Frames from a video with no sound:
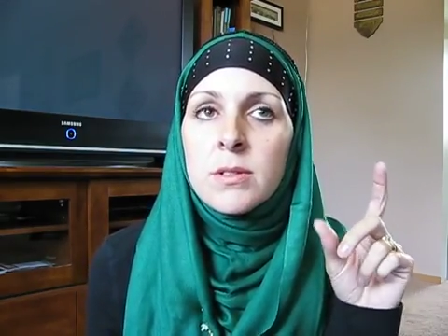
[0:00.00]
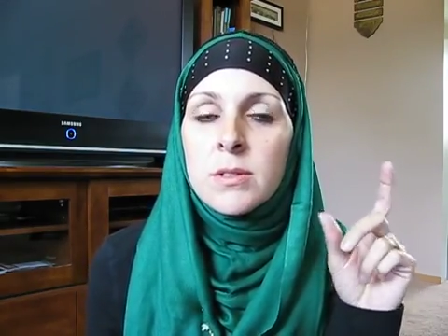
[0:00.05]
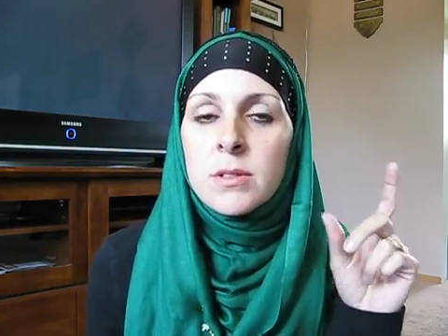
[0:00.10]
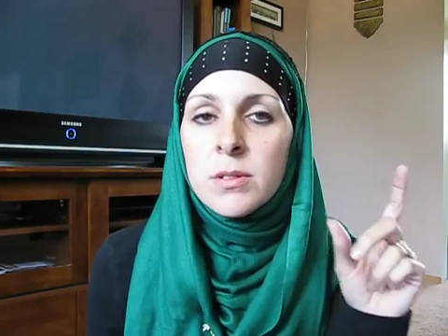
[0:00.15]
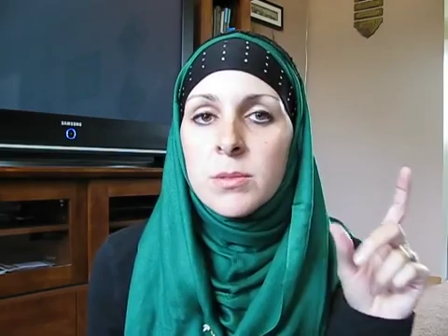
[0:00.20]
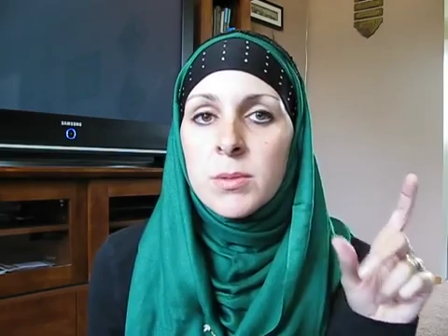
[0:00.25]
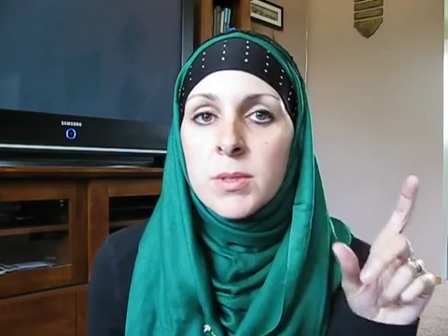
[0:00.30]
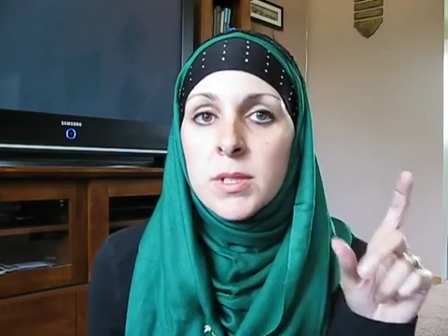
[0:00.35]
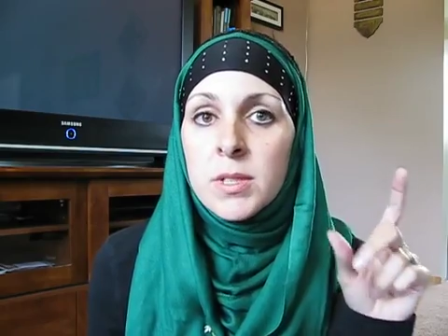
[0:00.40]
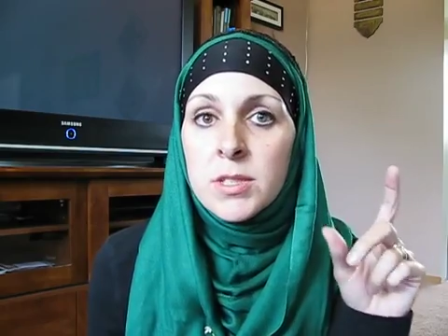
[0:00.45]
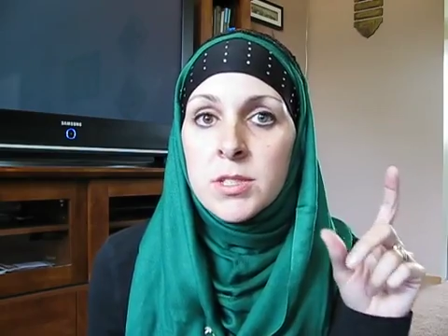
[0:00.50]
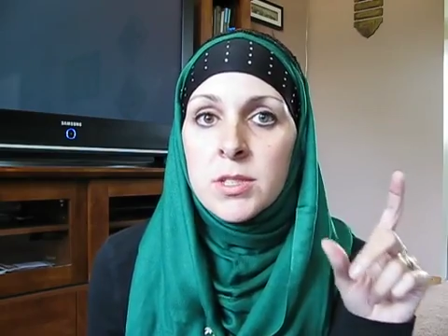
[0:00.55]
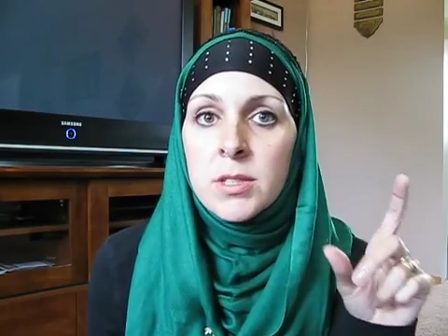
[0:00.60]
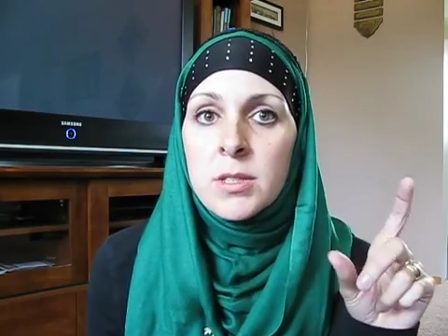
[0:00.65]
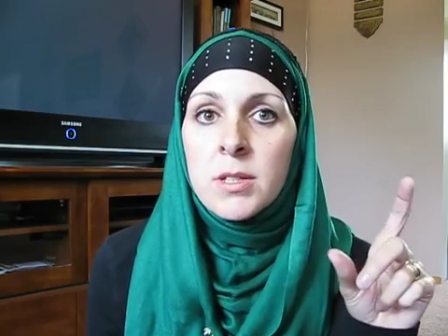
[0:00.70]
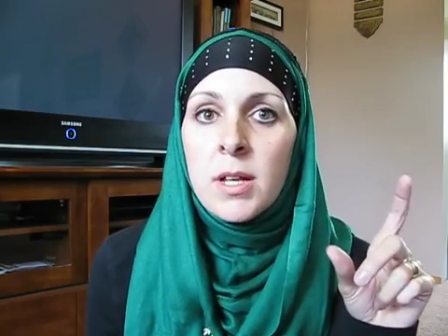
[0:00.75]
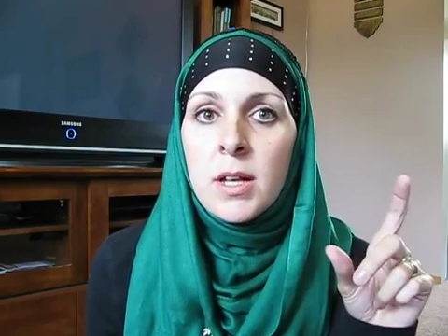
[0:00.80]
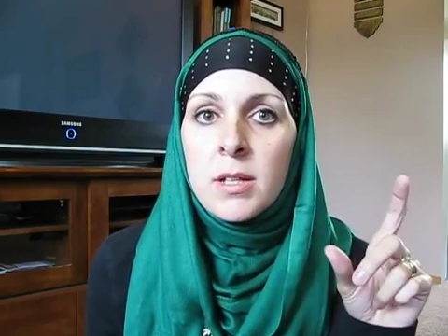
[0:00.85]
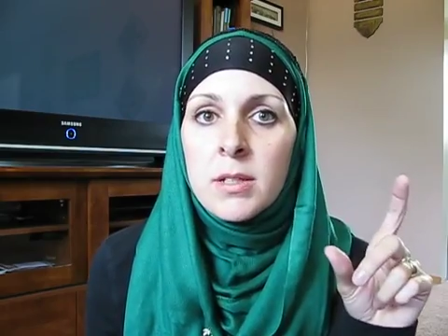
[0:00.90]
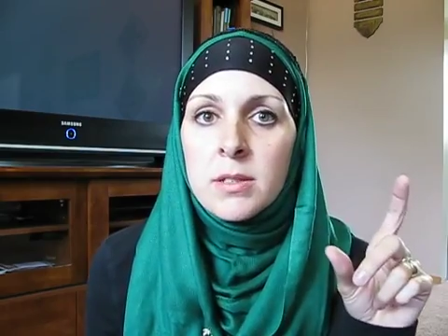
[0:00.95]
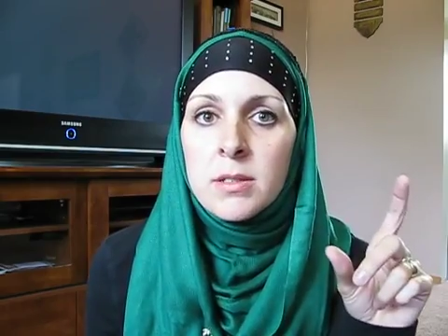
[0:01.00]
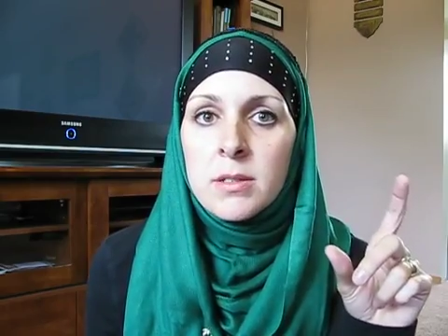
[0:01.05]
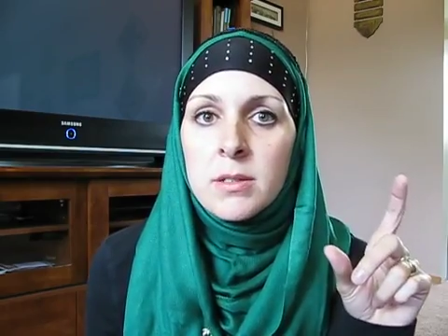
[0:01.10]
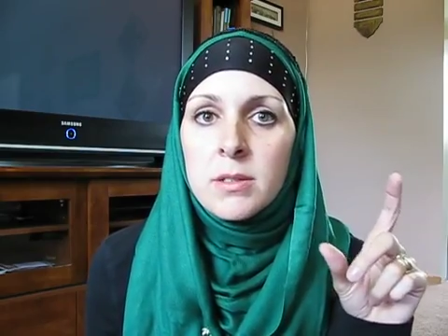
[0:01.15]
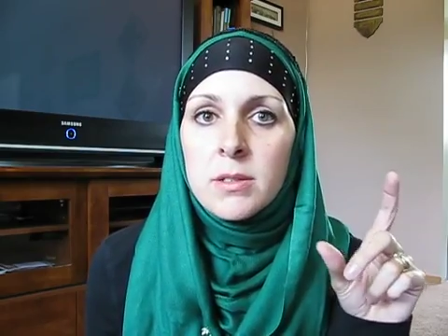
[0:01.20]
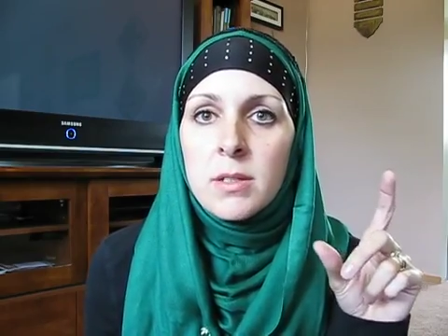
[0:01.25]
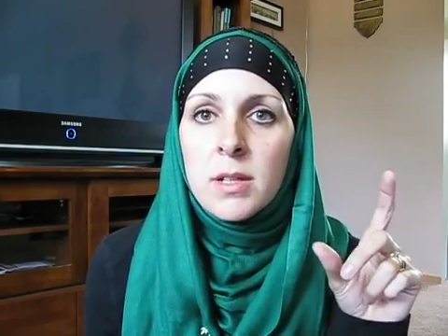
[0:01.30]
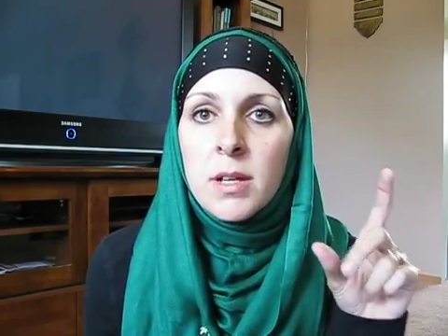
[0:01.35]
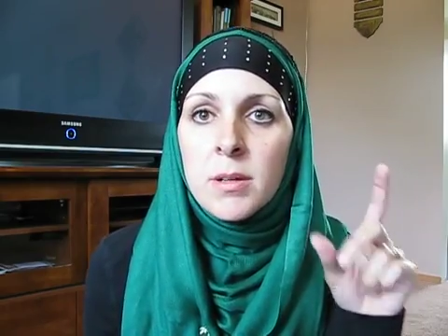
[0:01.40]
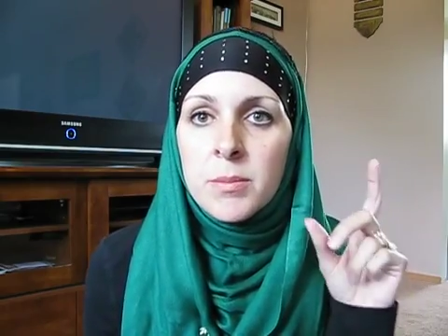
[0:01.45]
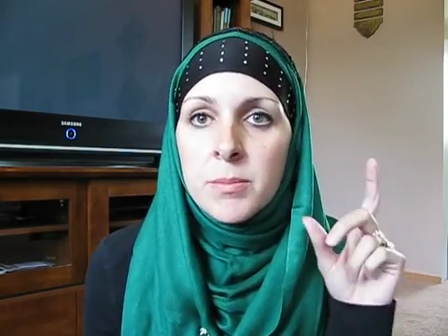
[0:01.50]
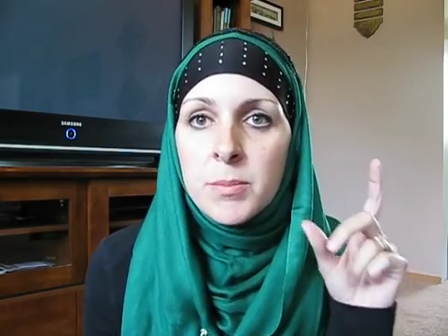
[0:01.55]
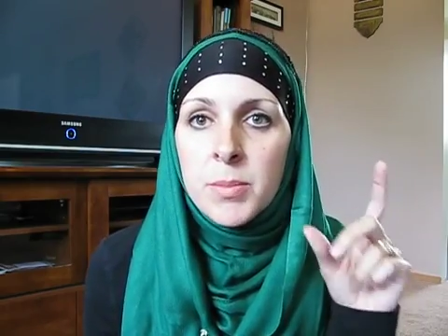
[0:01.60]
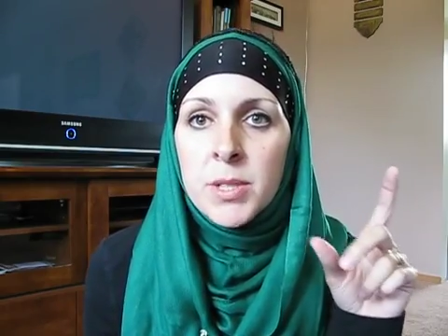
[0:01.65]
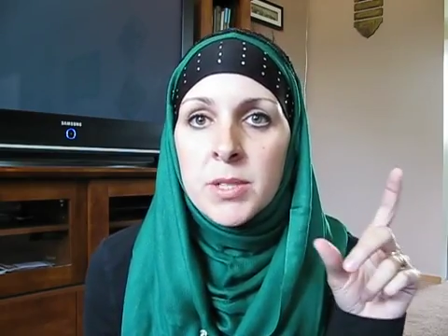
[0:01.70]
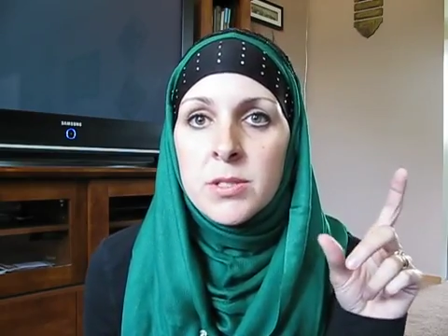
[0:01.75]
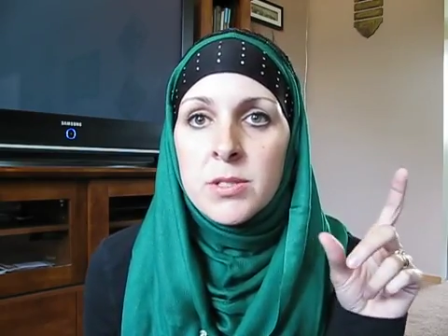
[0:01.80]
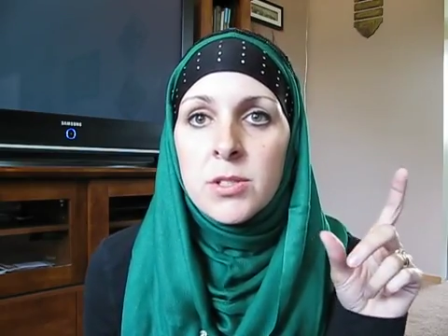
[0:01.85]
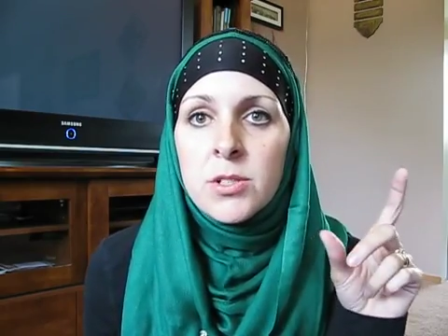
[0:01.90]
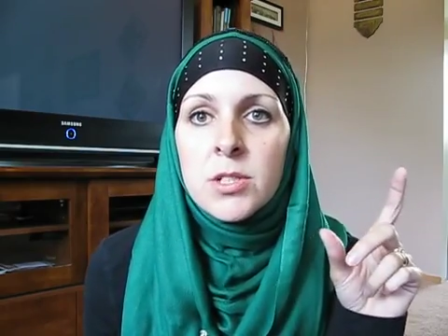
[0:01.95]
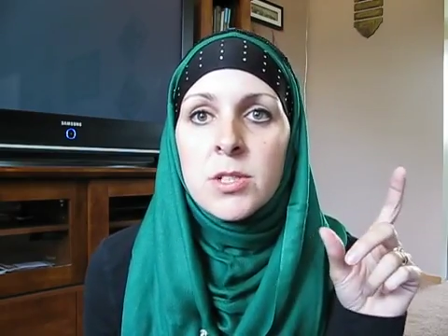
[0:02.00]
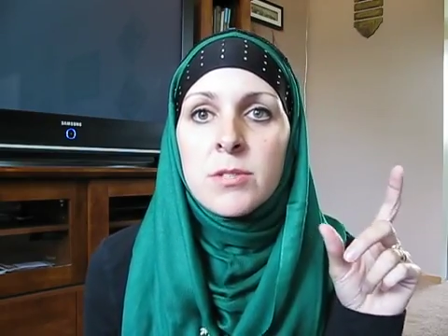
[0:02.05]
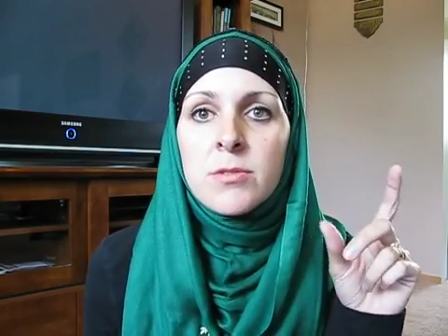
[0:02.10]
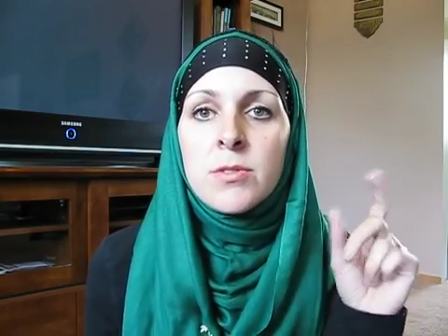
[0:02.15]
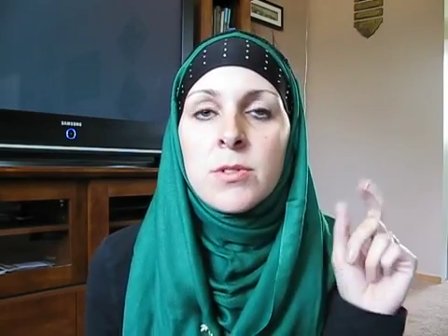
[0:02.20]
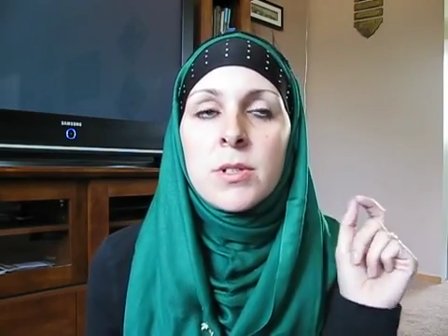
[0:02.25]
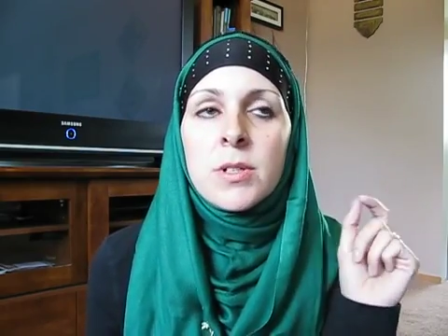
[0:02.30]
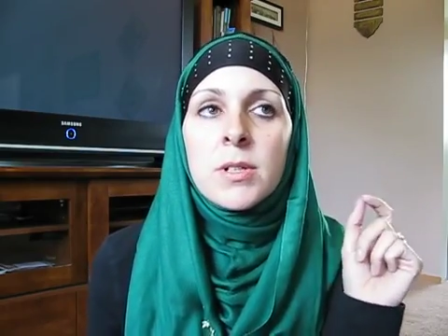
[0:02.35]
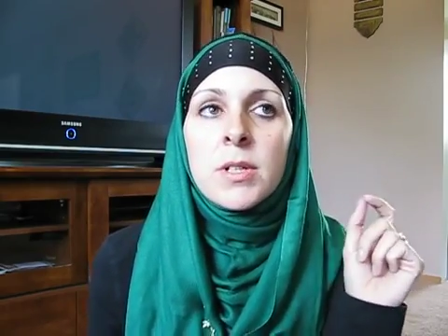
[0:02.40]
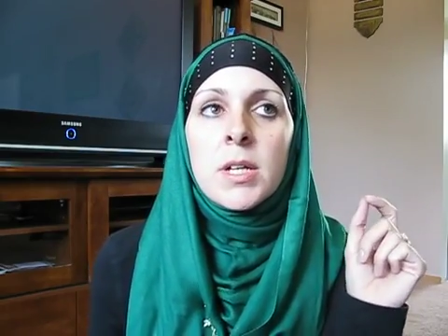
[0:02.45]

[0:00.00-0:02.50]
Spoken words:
the religion that I've been searching for.